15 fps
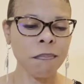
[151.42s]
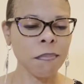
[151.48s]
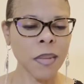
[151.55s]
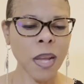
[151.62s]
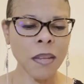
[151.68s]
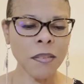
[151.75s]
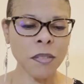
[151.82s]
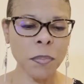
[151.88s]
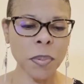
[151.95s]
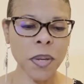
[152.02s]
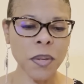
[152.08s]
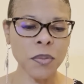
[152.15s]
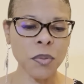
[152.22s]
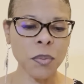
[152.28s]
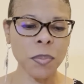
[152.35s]
I
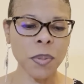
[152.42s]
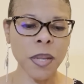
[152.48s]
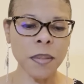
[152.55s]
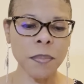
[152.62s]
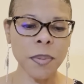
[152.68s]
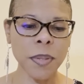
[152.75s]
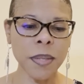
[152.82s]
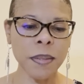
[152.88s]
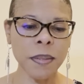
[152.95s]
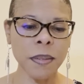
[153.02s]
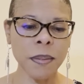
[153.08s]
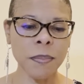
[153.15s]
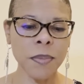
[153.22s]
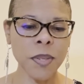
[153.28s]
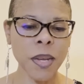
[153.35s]
suppose, replied Ben,
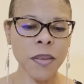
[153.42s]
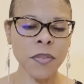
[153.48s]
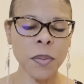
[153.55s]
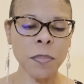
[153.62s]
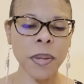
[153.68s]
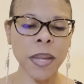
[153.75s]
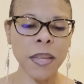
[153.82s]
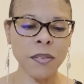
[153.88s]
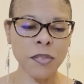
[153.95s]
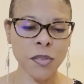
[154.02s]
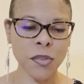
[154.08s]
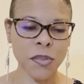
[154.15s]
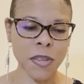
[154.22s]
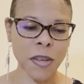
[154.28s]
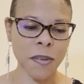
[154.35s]
you have to pace
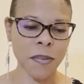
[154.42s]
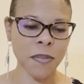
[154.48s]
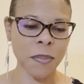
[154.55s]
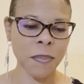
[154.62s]
yourself.